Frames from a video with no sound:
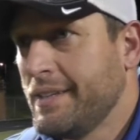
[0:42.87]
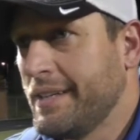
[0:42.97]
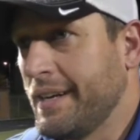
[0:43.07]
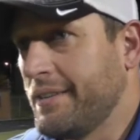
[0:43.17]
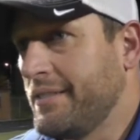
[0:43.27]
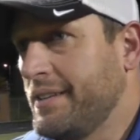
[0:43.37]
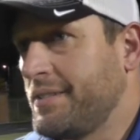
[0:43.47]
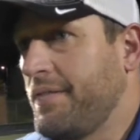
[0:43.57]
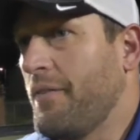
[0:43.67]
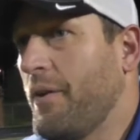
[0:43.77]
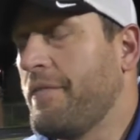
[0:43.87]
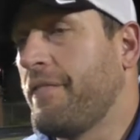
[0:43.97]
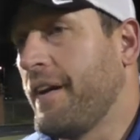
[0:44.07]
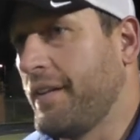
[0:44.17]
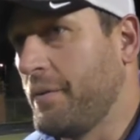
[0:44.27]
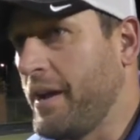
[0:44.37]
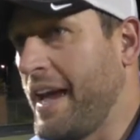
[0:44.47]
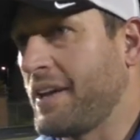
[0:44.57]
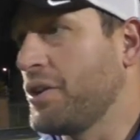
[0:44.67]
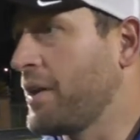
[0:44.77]
you know, we felt that we
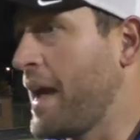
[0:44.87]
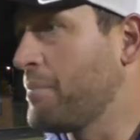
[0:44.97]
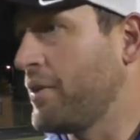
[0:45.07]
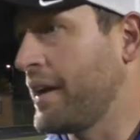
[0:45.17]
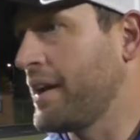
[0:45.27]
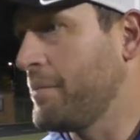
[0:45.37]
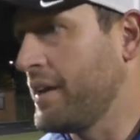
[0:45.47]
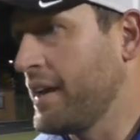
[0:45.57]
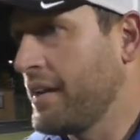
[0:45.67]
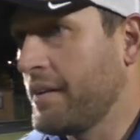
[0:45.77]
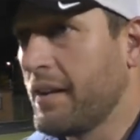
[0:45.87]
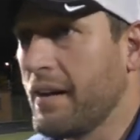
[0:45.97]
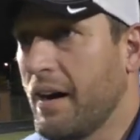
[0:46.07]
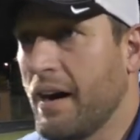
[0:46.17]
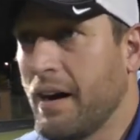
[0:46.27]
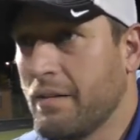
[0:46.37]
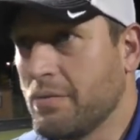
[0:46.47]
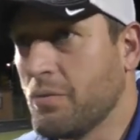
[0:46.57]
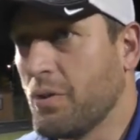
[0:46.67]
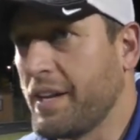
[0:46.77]
had a good game plan coming in. We
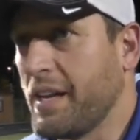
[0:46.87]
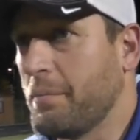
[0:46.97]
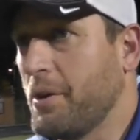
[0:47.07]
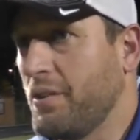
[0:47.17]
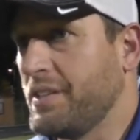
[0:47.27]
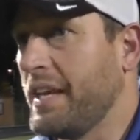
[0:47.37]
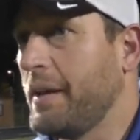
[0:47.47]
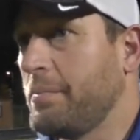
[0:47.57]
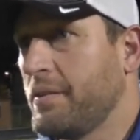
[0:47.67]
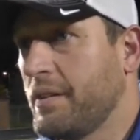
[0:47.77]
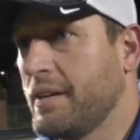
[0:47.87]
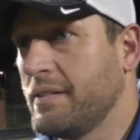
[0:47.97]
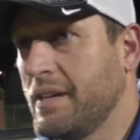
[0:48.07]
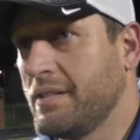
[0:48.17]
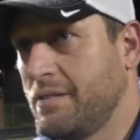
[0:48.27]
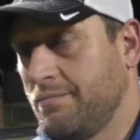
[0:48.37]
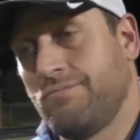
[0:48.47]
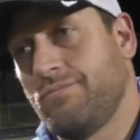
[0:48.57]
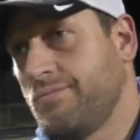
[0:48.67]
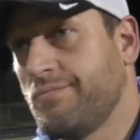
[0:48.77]
wanted to get the ball deep and
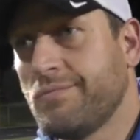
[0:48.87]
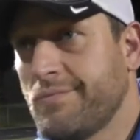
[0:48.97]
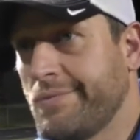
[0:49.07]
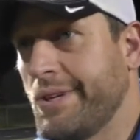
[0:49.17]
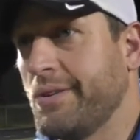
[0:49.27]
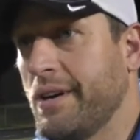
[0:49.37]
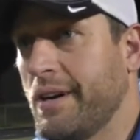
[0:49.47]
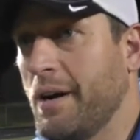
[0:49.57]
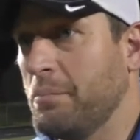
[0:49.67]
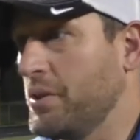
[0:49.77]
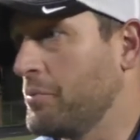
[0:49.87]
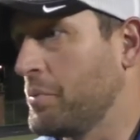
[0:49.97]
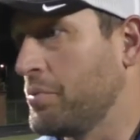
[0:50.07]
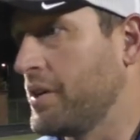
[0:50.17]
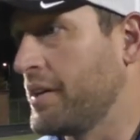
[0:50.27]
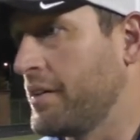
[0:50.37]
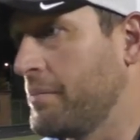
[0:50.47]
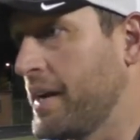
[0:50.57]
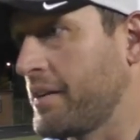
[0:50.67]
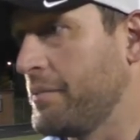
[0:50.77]
to an unbelievable player in
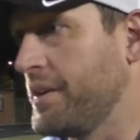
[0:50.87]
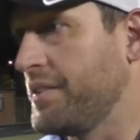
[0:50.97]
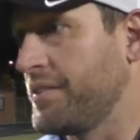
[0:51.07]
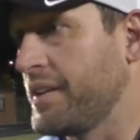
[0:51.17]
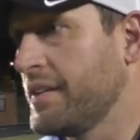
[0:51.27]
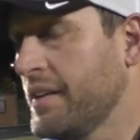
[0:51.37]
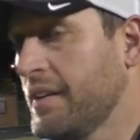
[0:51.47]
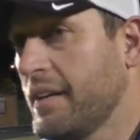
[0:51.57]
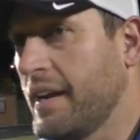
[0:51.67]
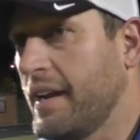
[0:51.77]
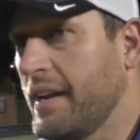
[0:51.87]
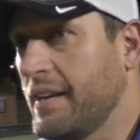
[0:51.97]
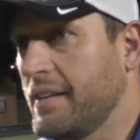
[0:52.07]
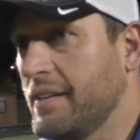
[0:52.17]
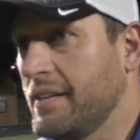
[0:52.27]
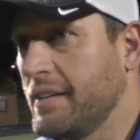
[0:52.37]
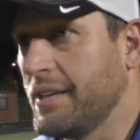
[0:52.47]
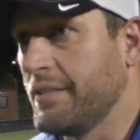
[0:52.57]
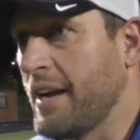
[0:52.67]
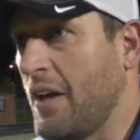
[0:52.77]
Emeka Mize. And,
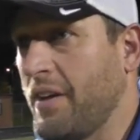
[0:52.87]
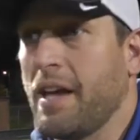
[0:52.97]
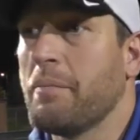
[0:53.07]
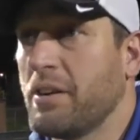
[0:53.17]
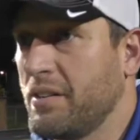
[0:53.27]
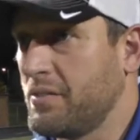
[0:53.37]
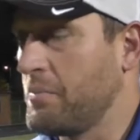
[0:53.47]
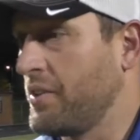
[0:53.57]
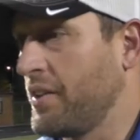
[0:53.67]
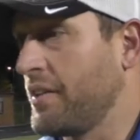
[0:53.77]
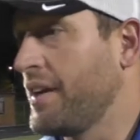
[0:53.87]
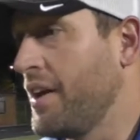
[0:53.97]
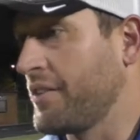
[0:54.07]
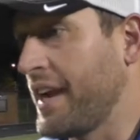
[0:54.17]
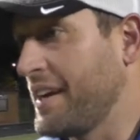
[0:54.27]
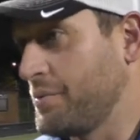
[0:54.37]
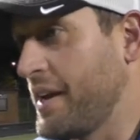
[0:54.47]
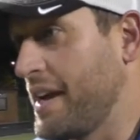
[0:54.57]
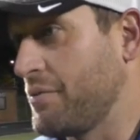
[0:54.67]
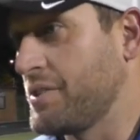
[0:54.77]
you know, not only him, but some of the other guys
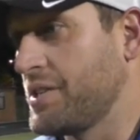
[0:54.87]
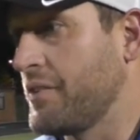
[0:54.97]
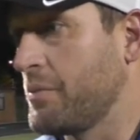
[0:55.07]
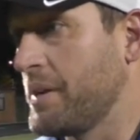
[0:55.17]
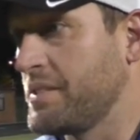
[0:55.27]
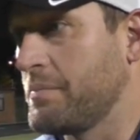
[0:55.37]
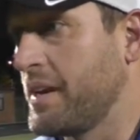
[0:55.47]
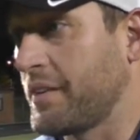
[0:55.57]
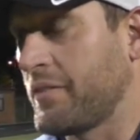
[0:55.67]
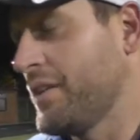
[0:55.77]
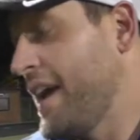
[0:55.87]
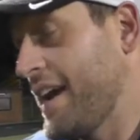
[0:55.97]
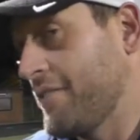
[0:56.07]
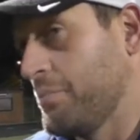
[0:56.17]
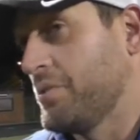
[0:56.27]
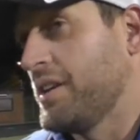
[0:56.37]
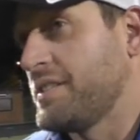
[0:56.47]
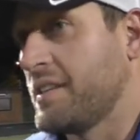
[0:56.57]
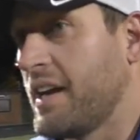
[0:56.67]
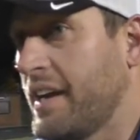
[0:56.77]
we had at receiver made some heck of a
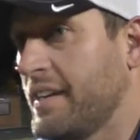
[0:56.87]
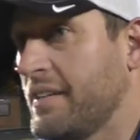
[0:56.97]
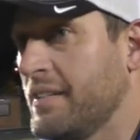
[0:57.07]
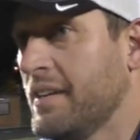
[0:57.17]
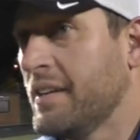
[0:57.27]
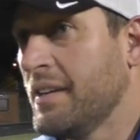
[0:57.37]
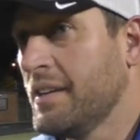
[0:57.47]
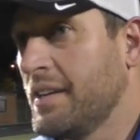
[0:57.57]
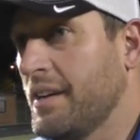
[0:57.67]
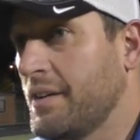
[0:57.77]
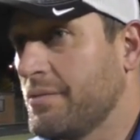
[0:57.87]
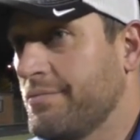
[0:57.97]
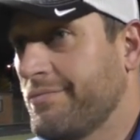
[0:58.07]
plays tonight. And, you know,